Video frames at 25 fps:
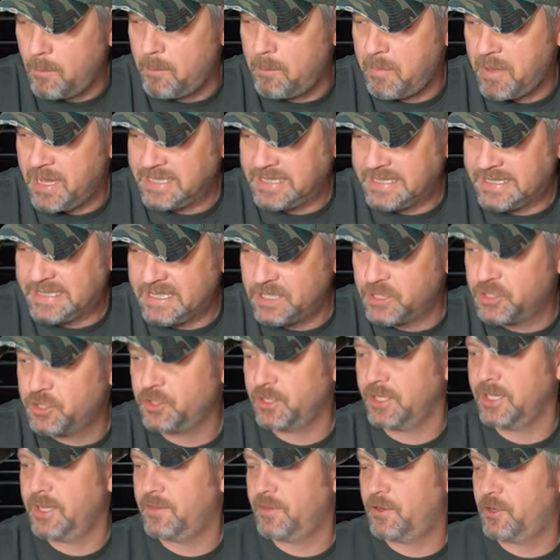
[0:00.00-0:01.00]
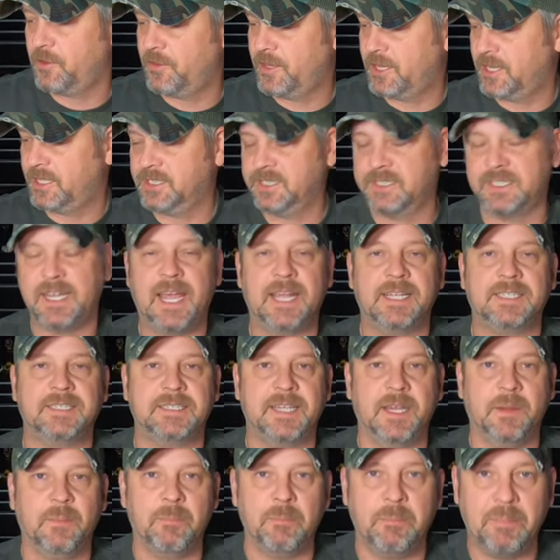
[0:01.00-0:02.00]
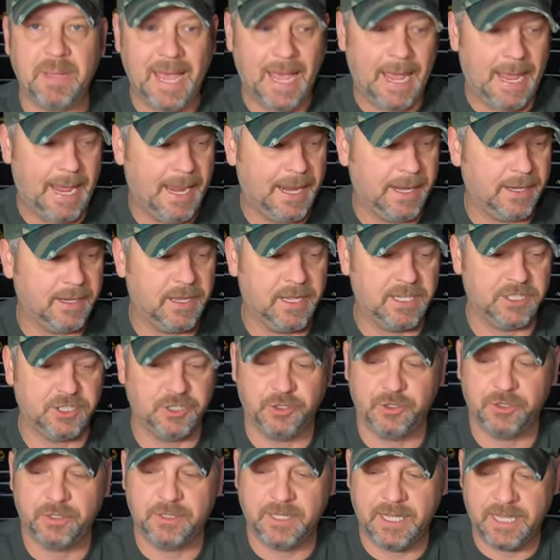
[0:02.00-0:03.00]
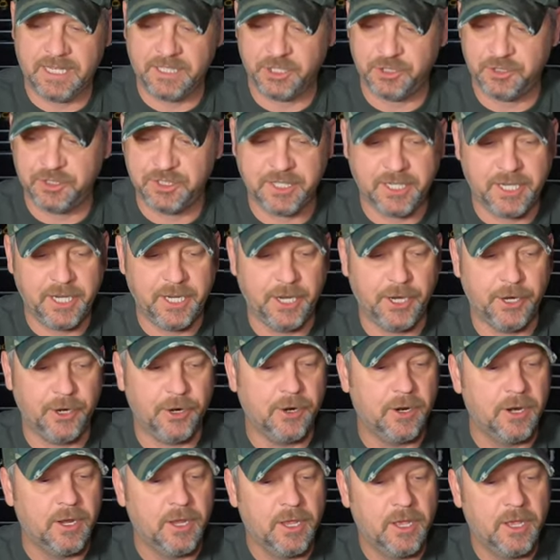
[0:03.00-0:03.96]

Essentially, they're the exact same bag as you see here,